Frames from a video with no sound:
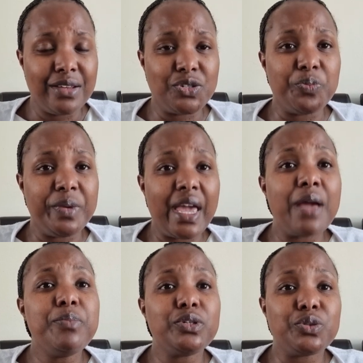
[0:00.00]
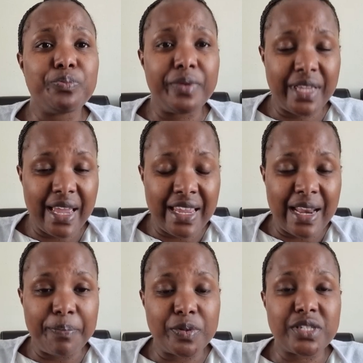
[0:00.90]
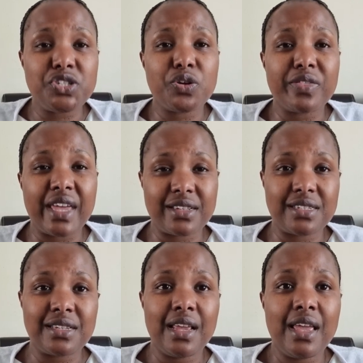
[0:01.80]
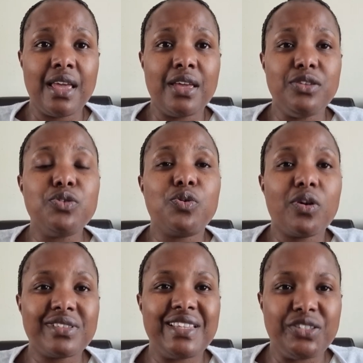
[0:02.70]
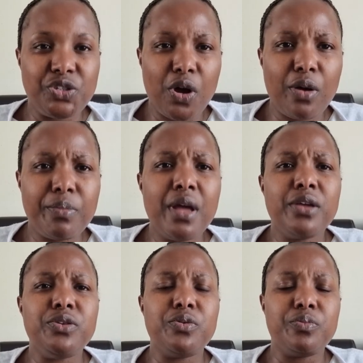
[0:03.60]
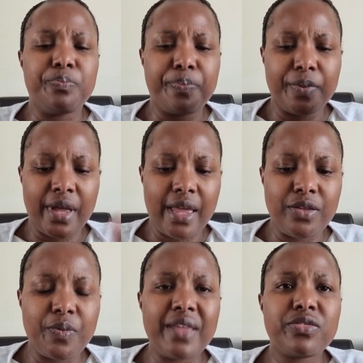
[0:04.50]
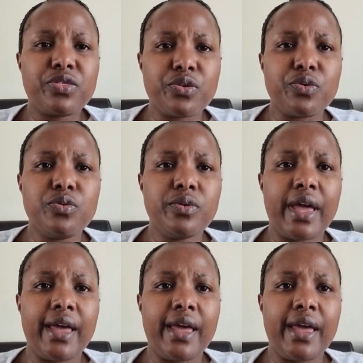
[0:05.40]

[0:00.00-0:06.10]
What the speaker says: to be able to be in a position that you got the job, you went through